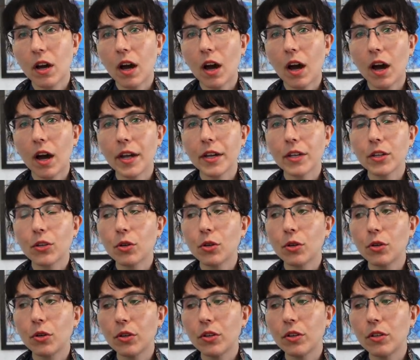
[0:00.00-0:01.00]
I
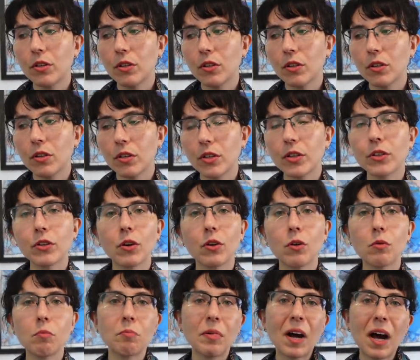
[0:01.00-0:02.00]
could, you
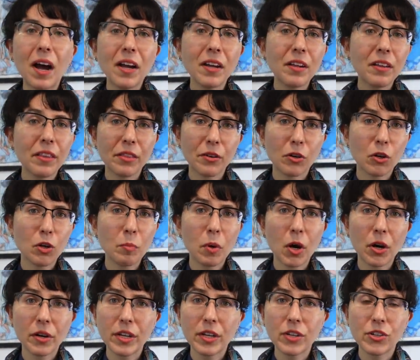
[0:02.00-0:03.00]
know, buy a
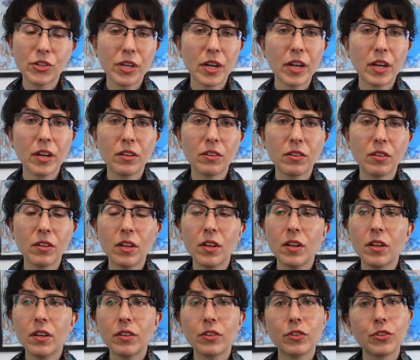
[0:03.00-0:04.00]
third-party chain
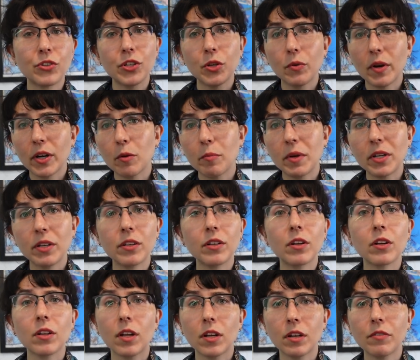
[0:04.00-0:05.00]
she recommended
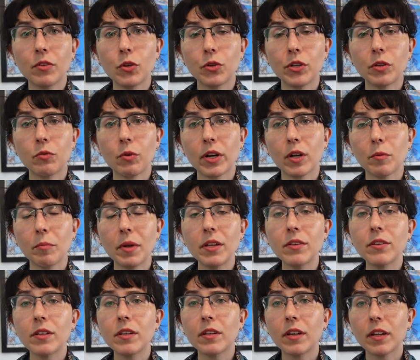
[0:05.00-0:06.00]
it, a lot of you did
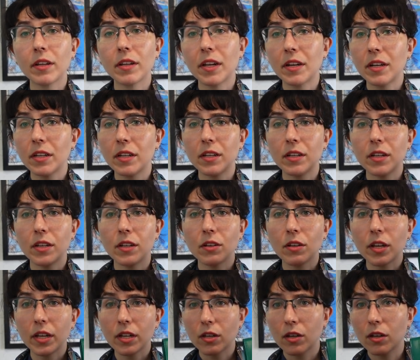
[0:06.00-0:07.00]
recommend it, getting it in
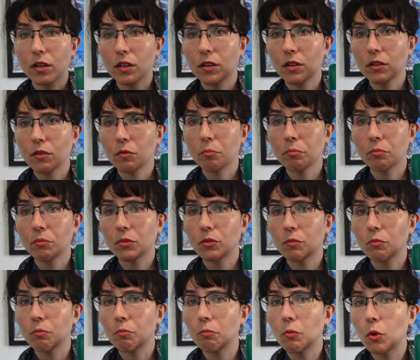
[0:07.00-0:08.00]
like a
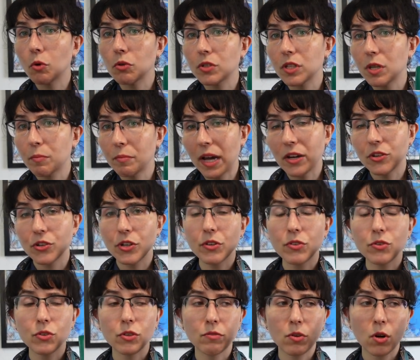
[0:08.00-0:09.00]
mostly matching
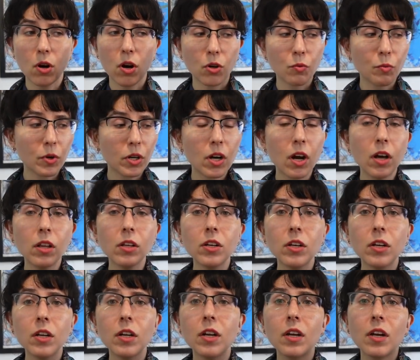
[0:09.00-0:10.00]
silver hardware
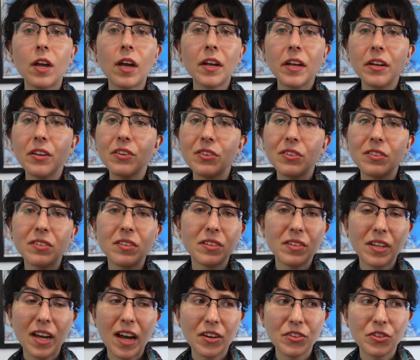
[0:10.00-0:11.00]
color, and I could just
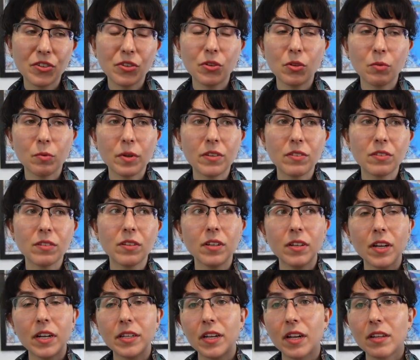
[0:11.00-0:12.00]
attach it to the wristlet.
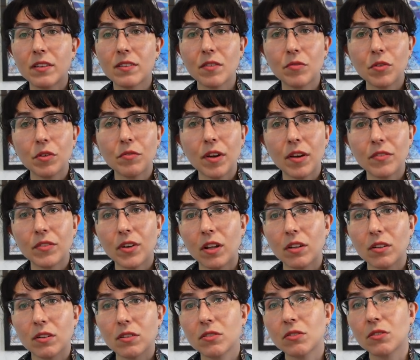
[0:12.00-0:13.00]
I'd get
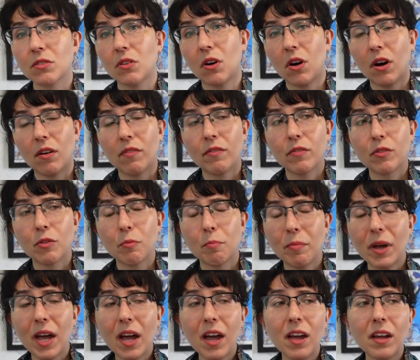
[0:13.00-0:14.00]
$75 off the
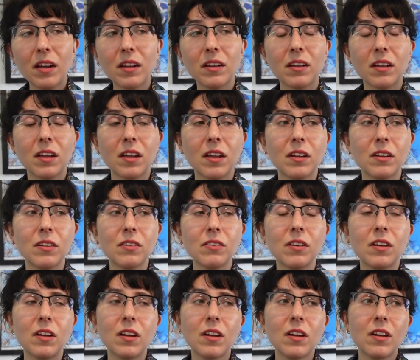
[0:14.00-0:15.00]
bag, and
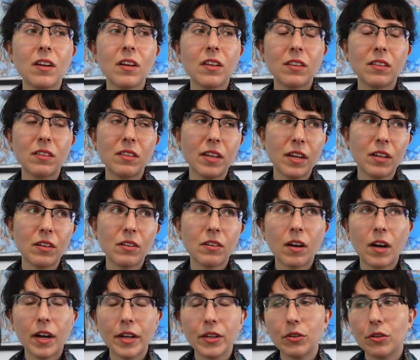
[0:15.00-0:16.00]
then
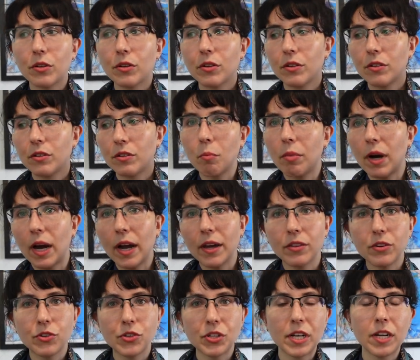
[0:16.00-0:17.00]
I could buy
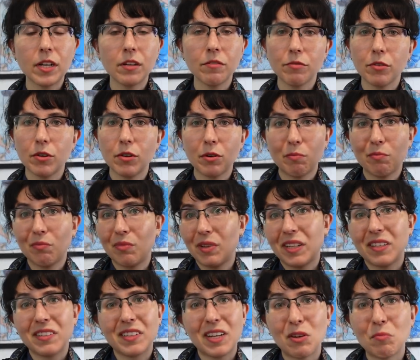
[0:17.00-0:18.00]
the chain for
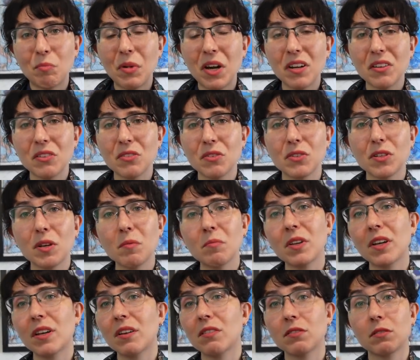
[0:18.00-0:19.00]
like 10 bucks or
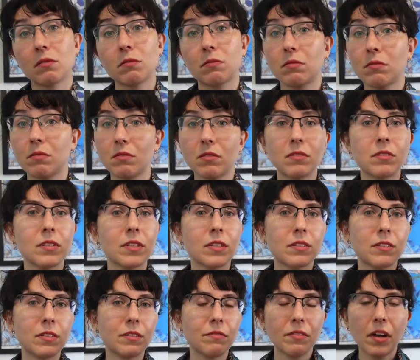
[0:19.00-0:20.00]
something, so
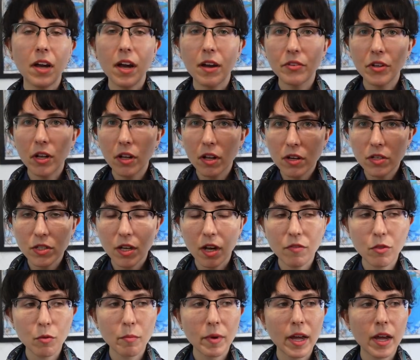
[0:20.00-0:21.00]
$65
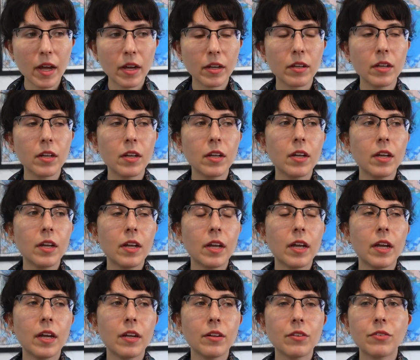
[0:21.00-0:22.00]
off the bag,
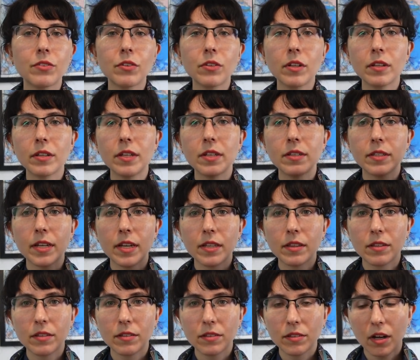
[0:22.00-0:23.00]
and still at least
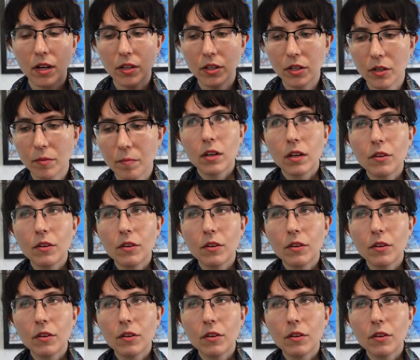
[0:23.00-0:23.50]
get this color.